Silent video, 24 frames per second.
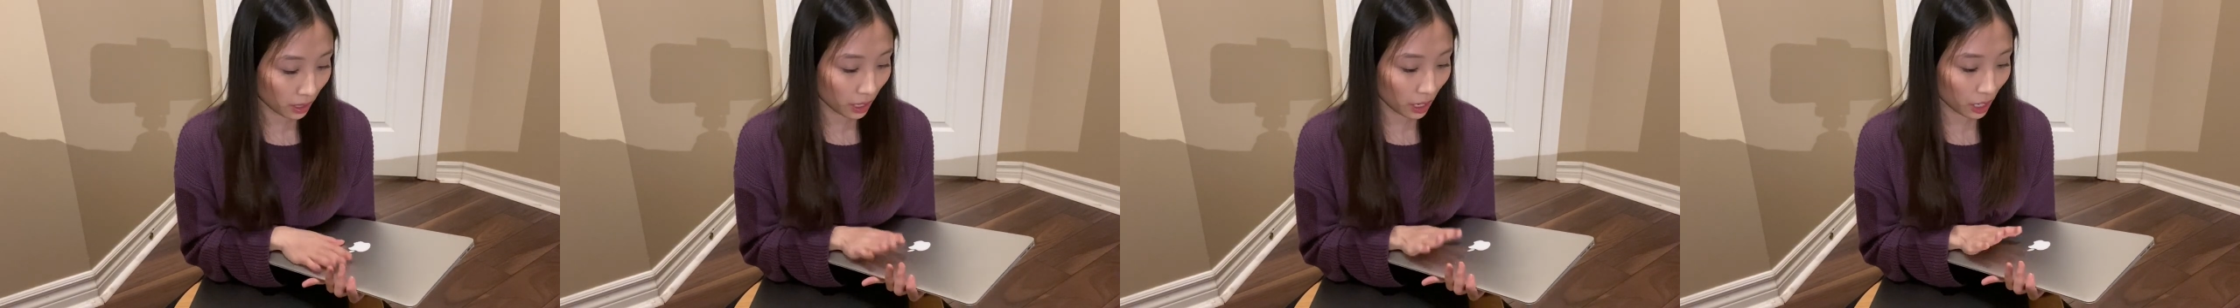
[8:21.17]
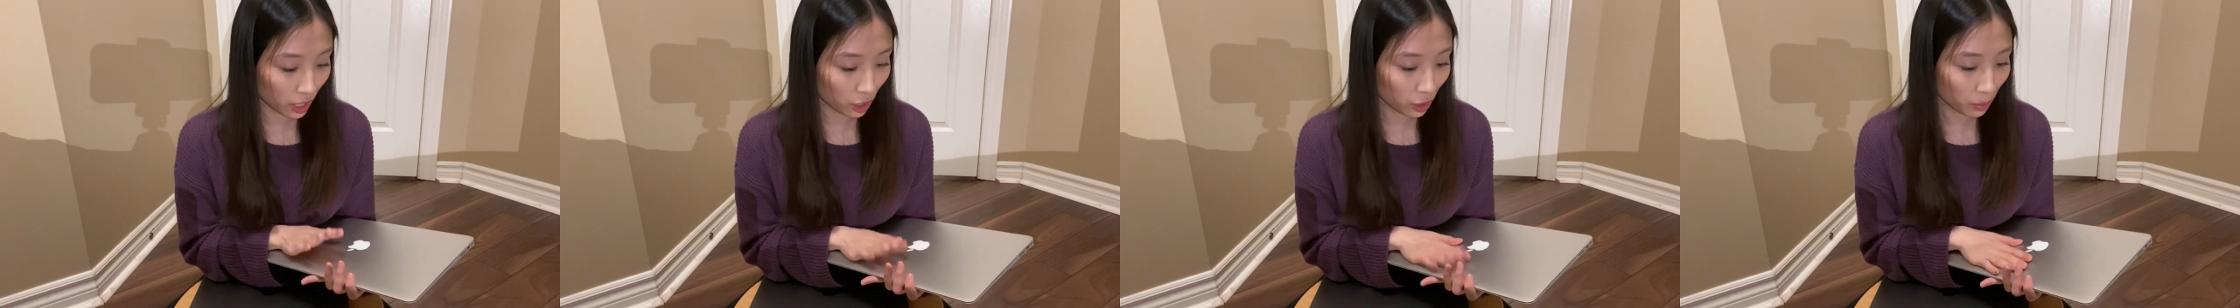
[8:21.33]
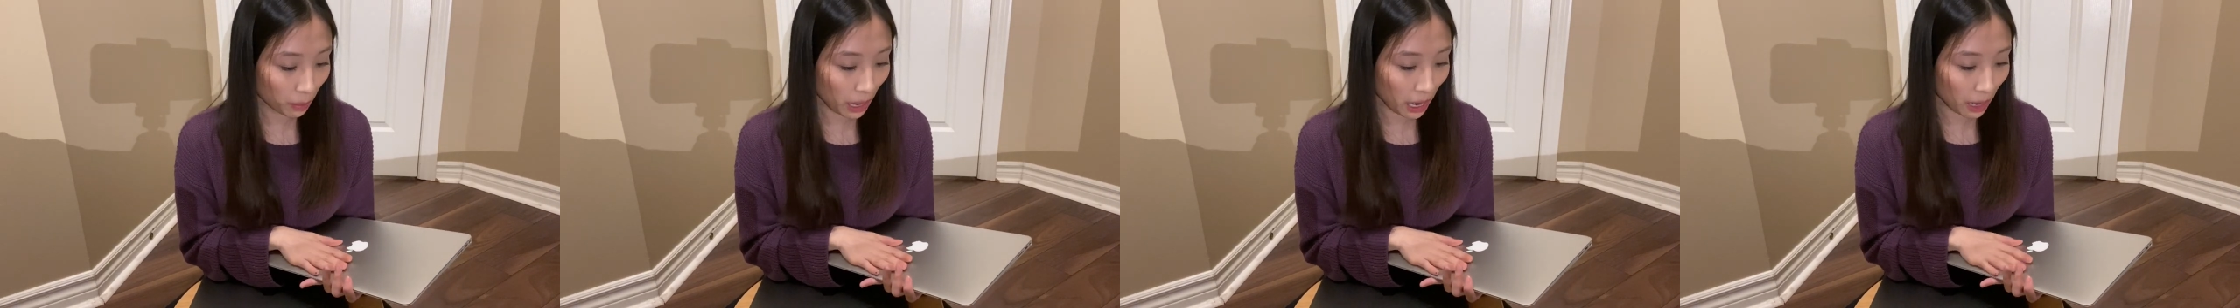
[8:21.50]
in
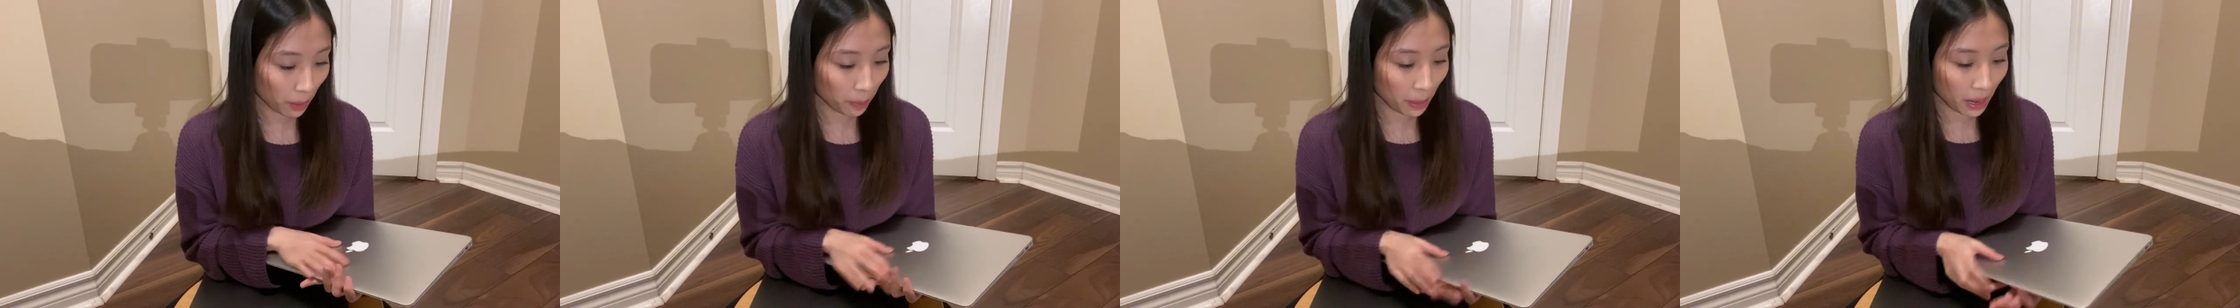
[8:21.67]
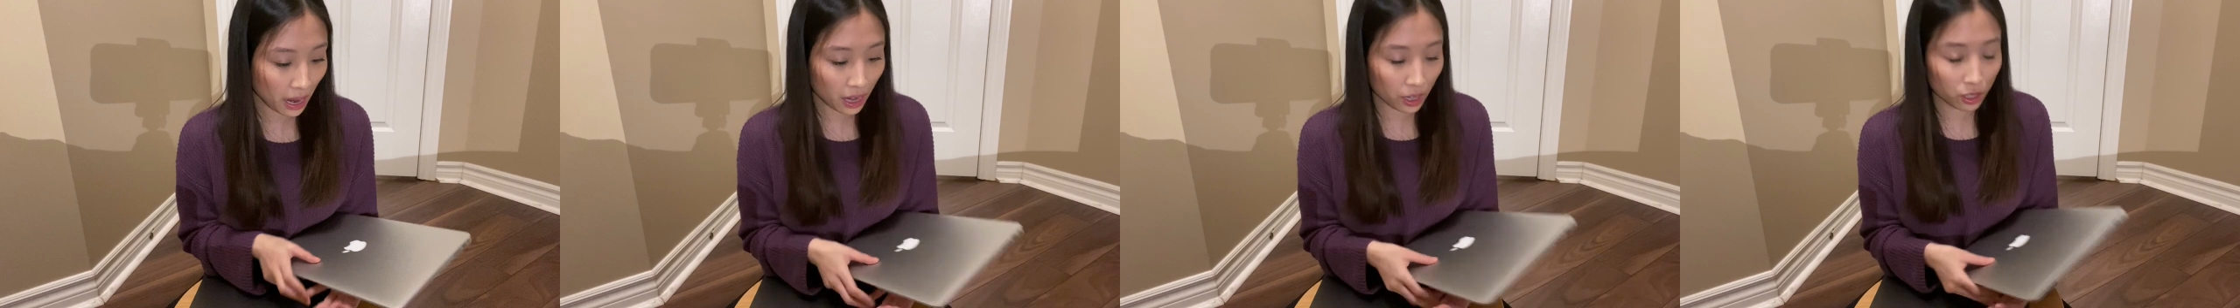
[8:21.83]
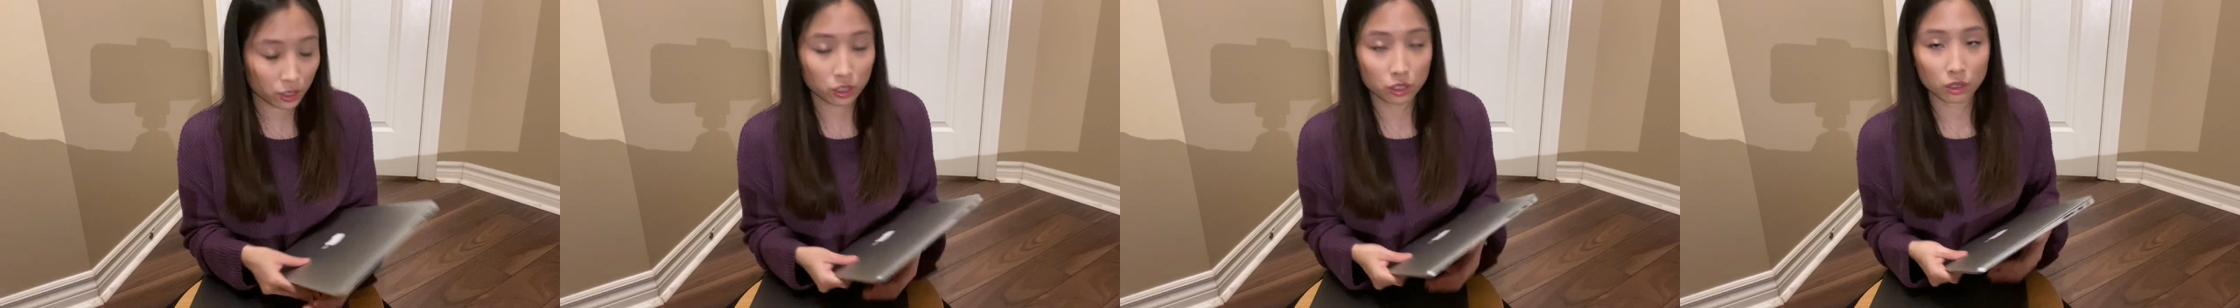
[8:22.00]
your
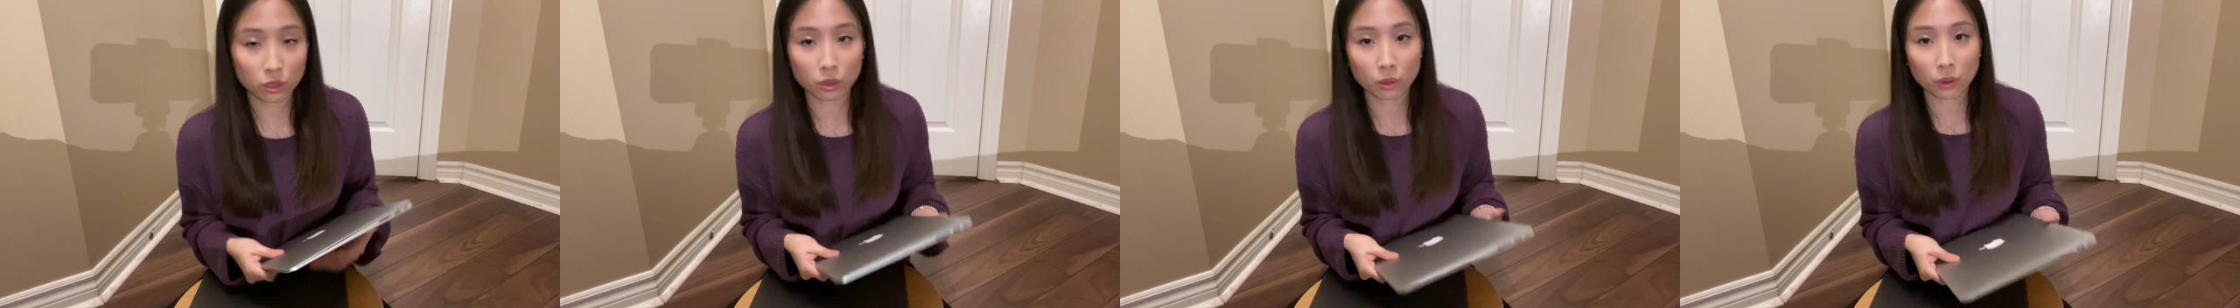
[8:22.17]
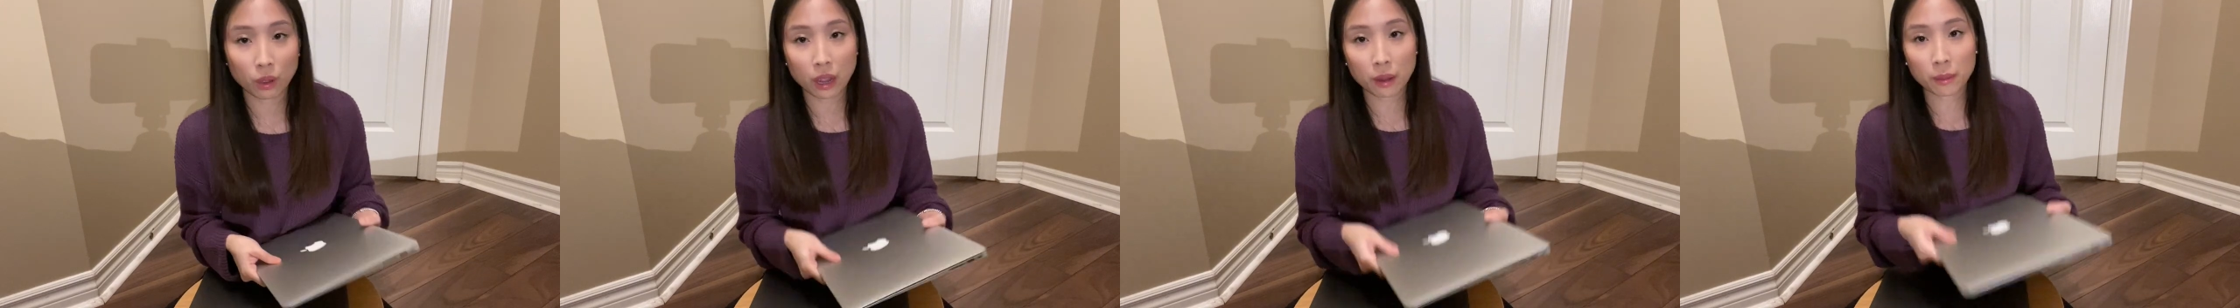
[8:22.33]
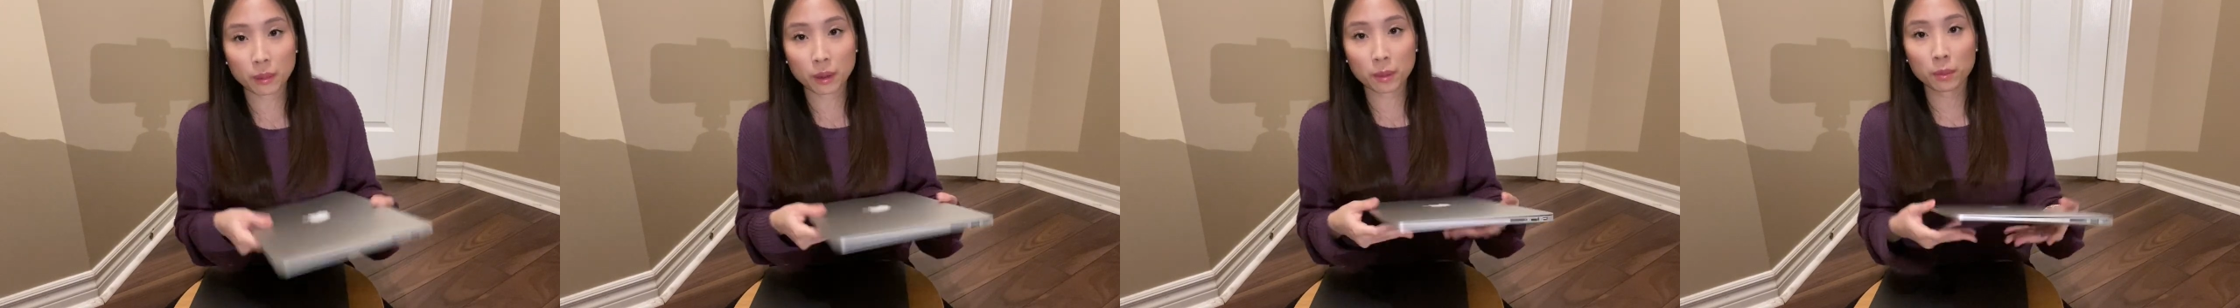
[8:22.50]
backpack. So
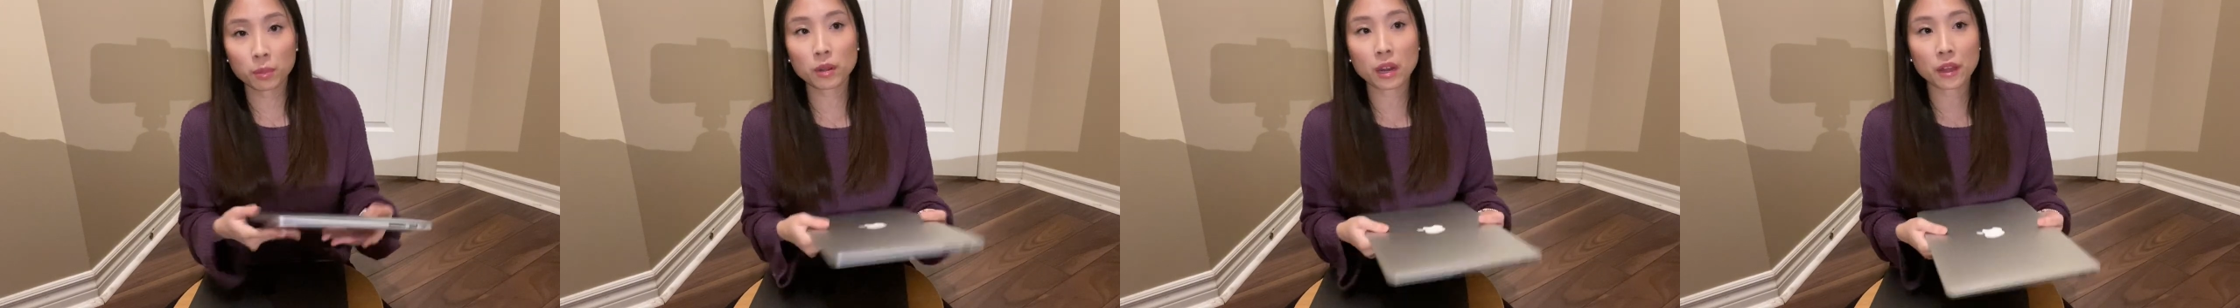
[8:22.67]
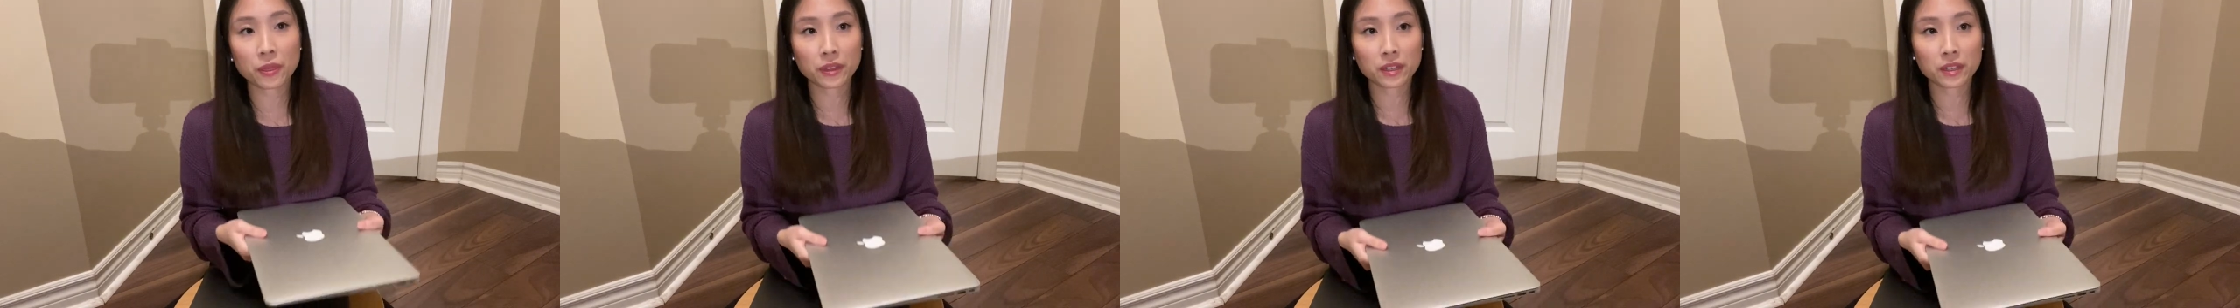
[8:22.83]
I remember at